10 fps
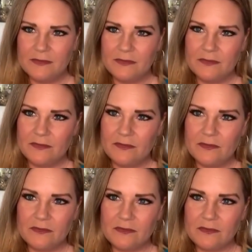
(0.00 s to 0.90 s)

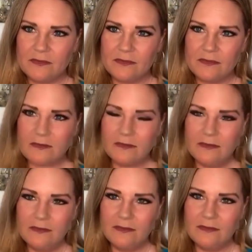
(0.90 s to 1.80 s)

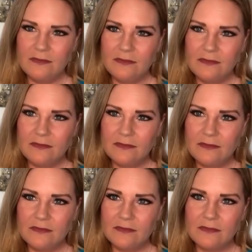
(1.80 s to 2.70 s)

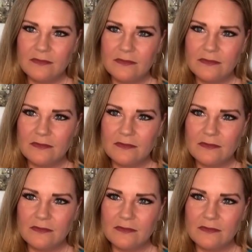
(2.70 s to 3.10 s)
(silent)